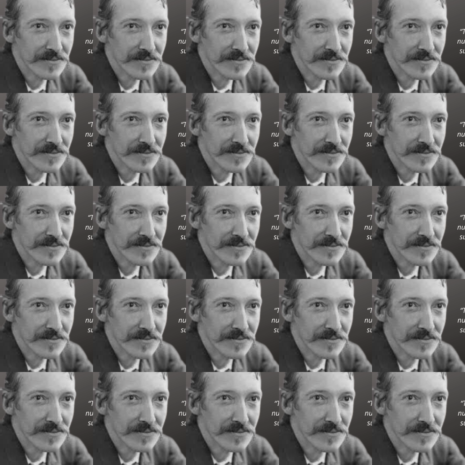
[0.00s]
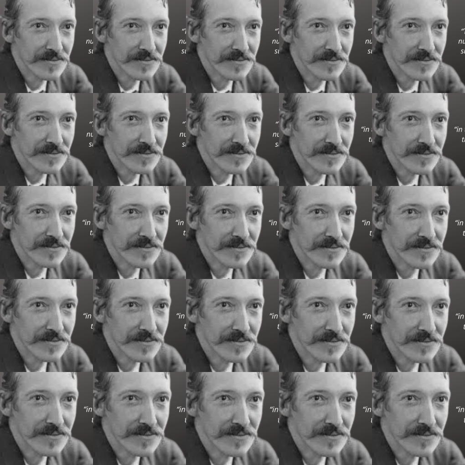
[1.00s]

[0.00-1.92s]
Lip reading: (no one is talking)